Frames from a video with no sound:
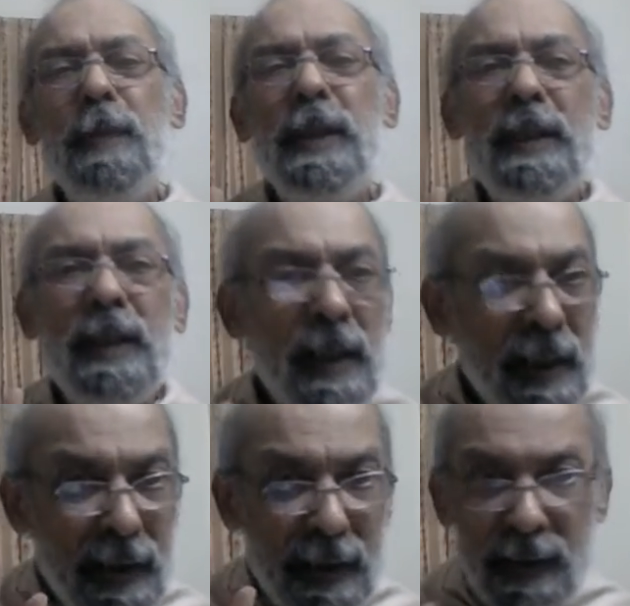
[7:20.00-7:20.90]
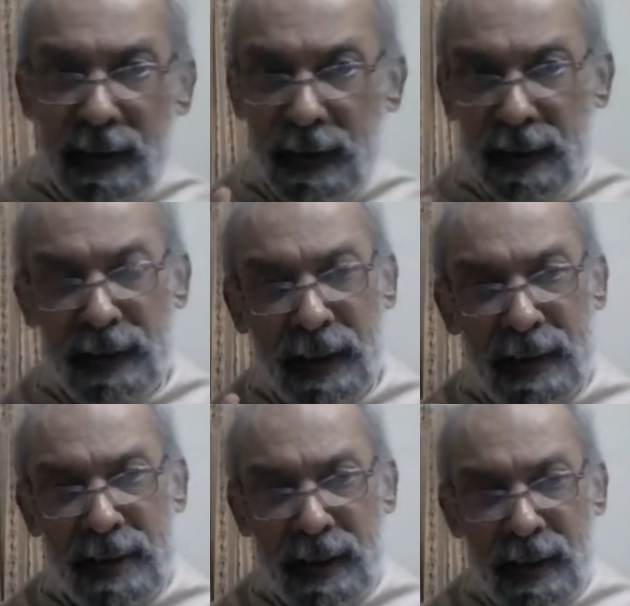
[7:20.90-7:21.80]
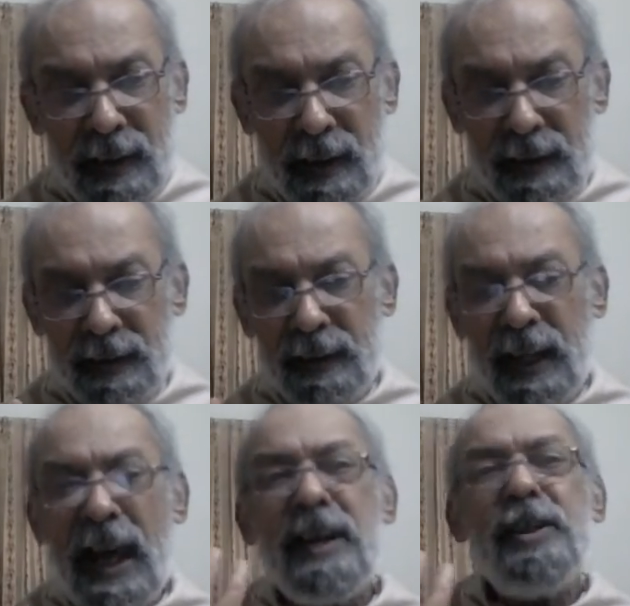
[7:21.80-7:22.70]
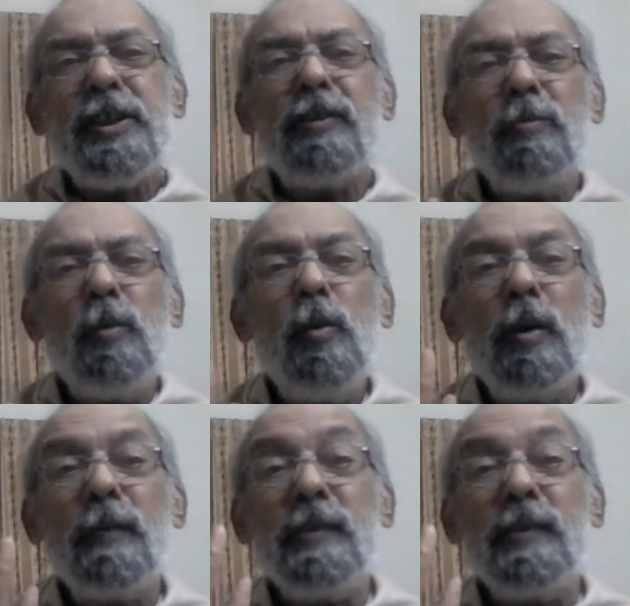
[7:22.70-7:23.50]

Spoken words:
be in that the anxious mood of